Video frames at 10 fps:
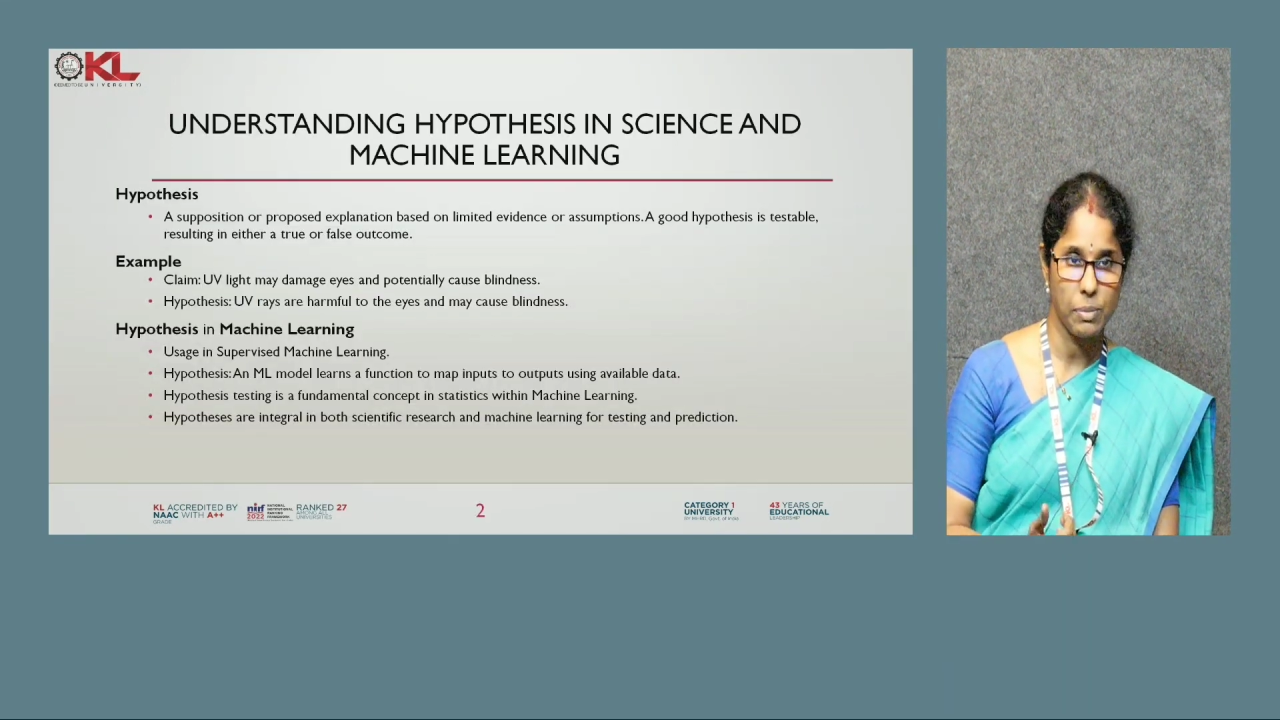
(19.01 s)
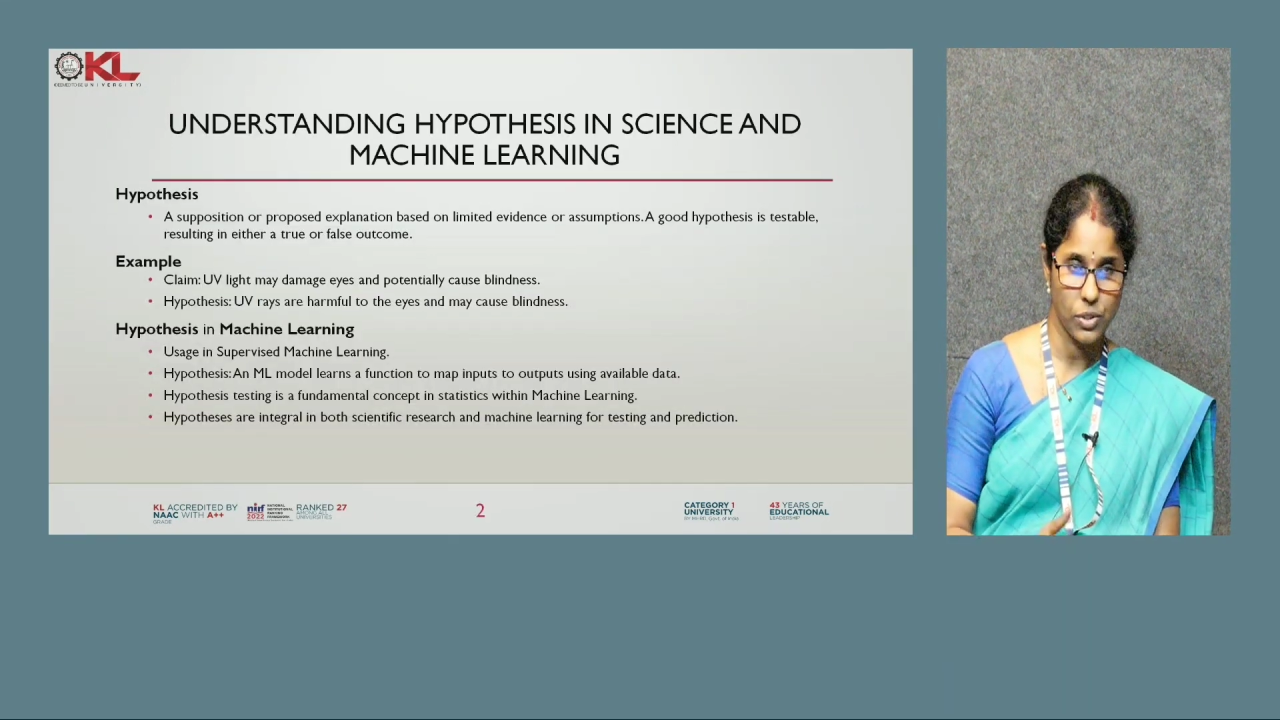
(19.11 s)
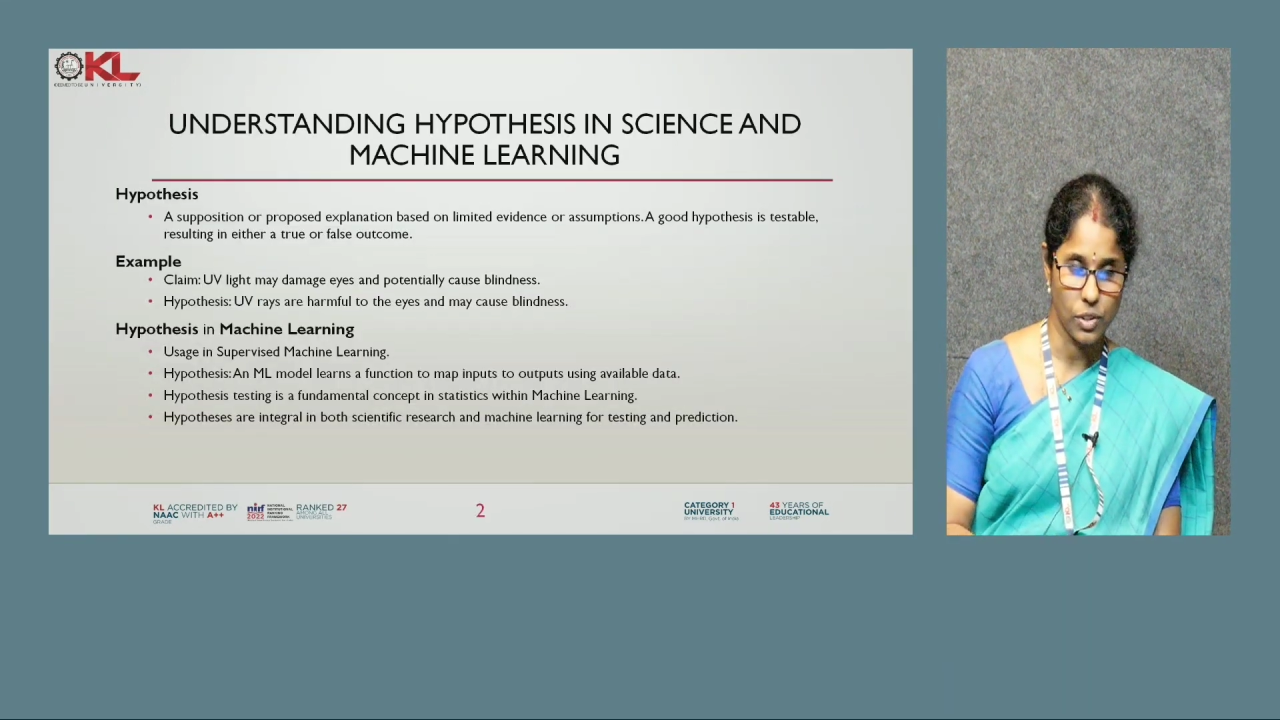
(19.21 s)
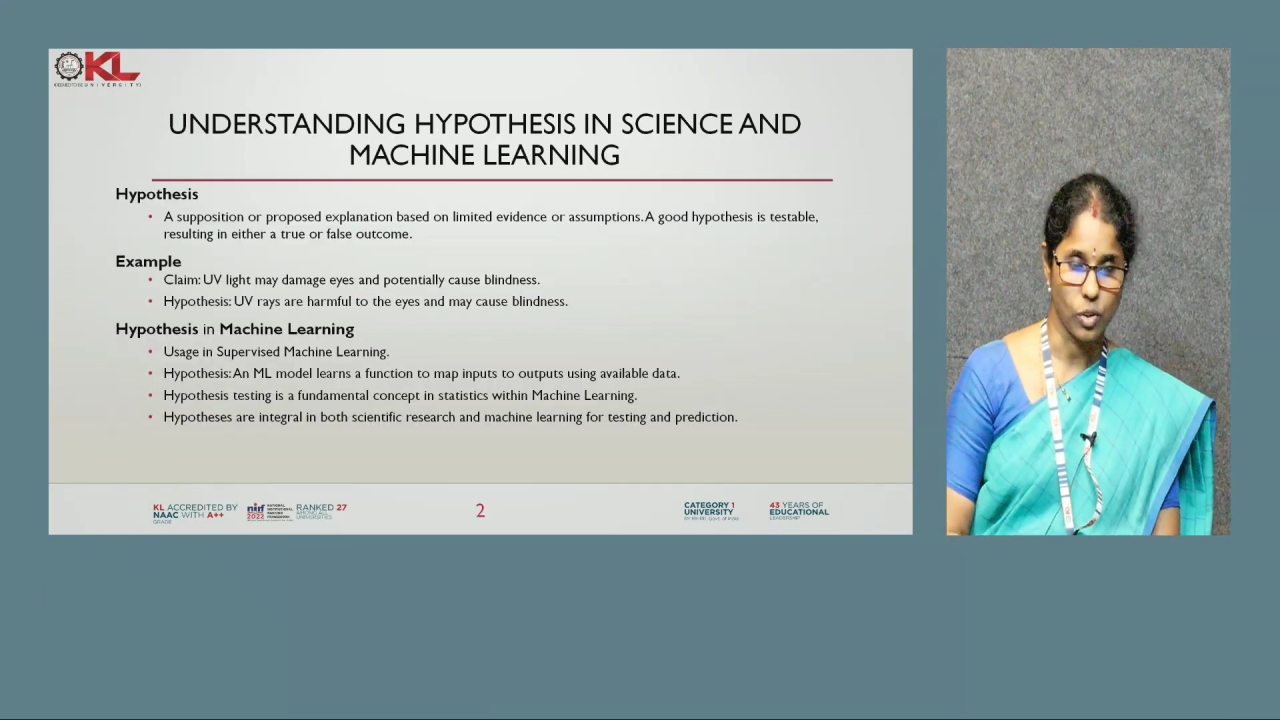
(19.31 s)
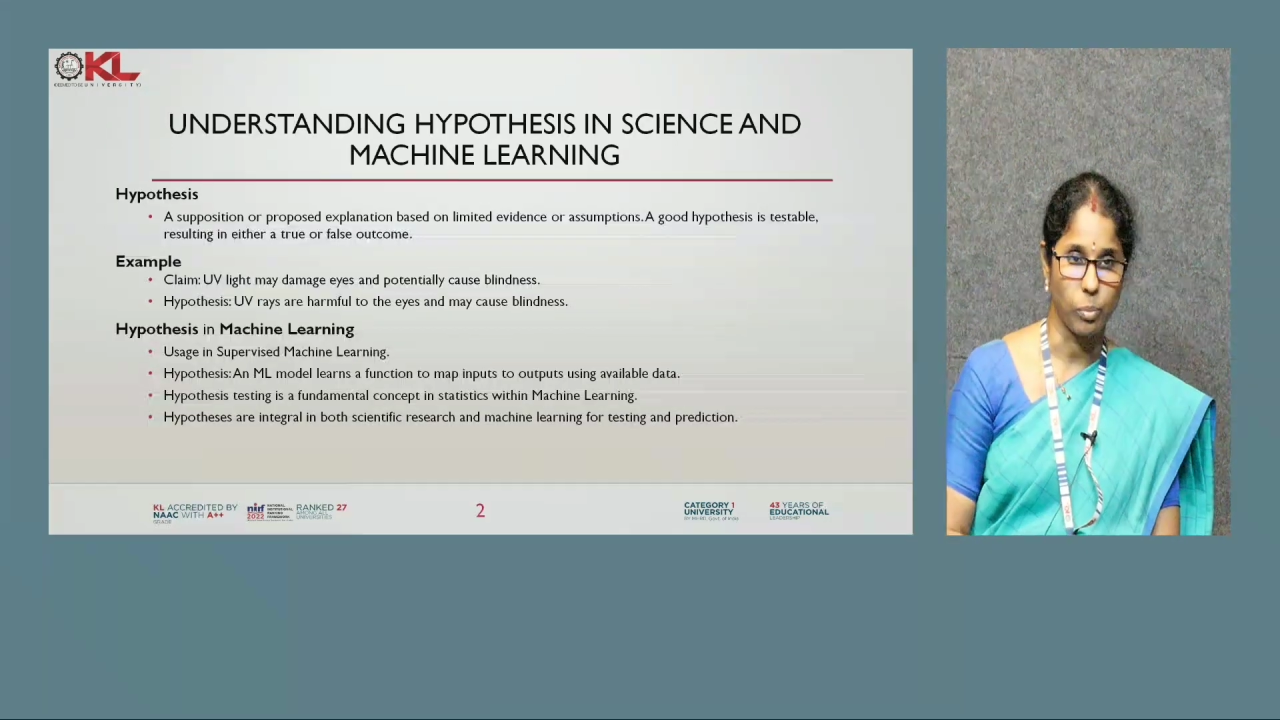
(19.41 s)
to
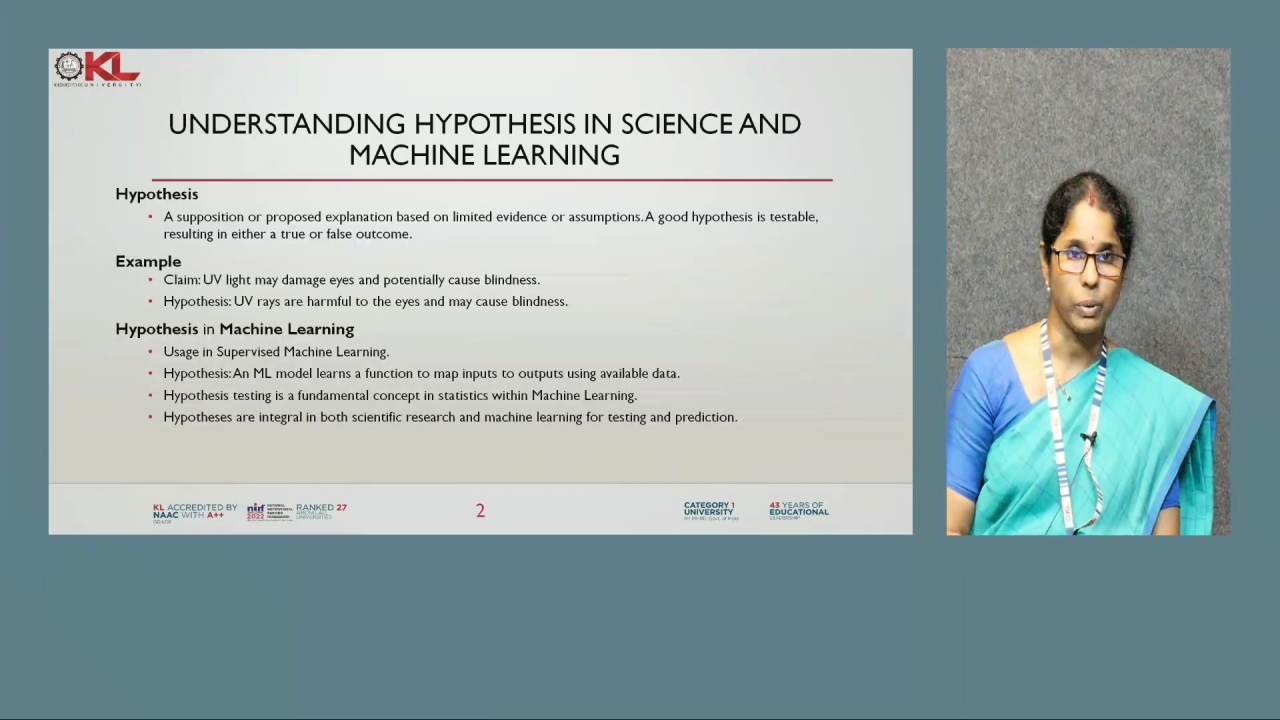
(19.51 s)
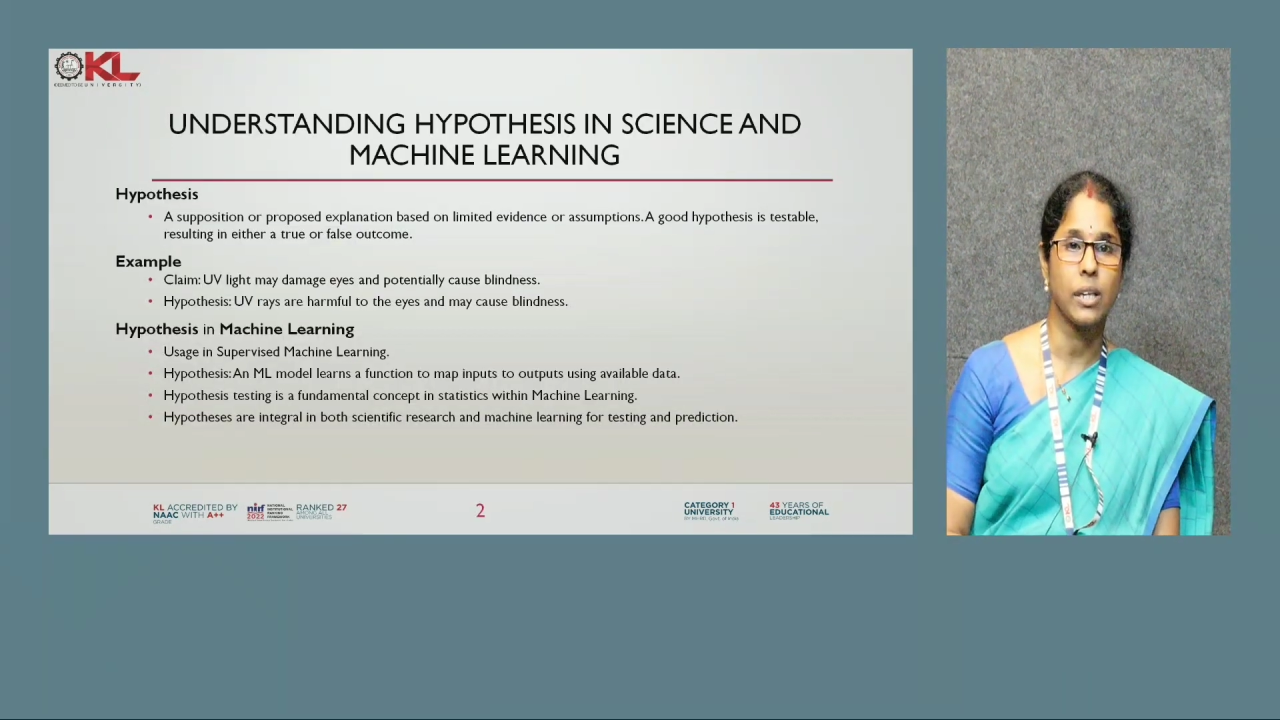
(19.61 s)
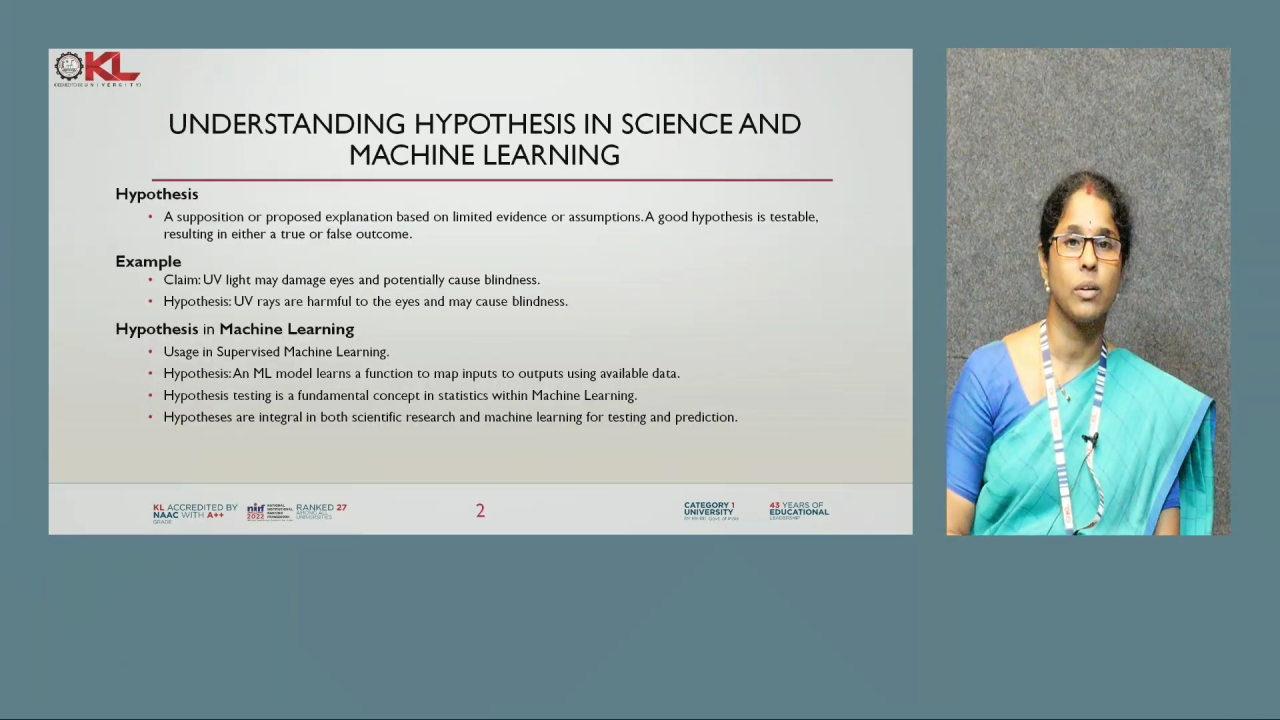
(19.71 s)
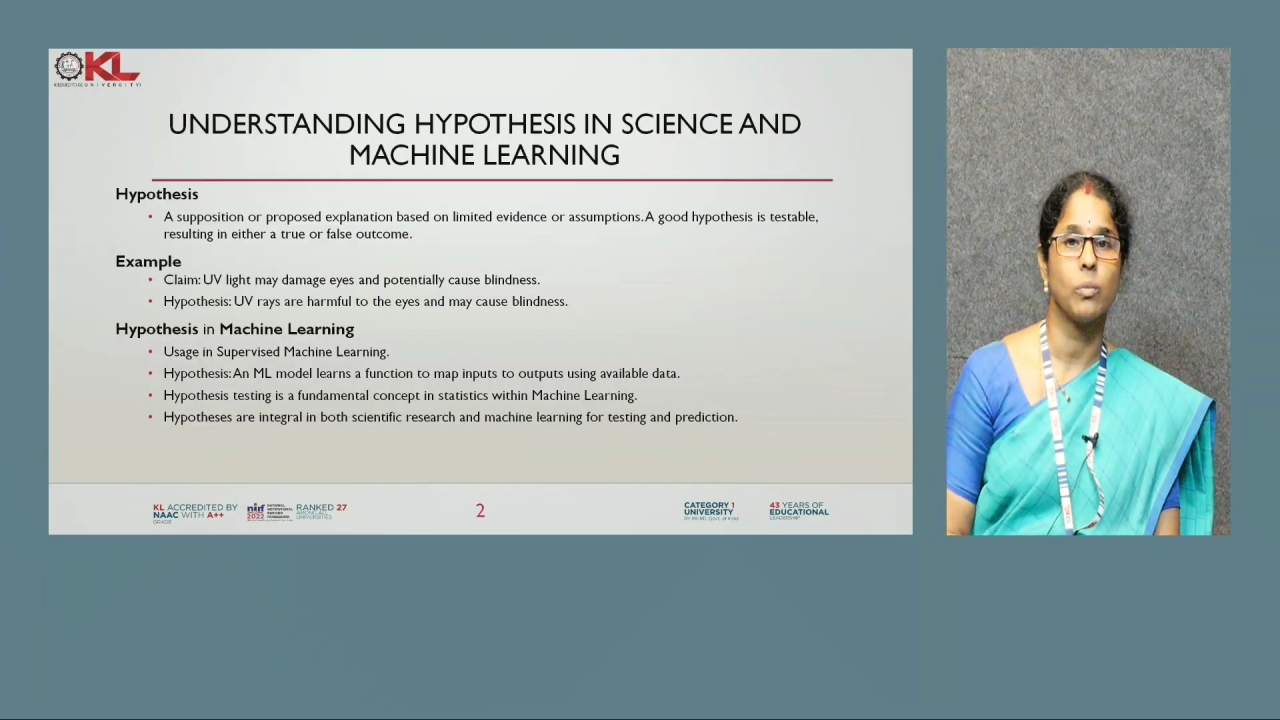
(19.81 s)
the topic,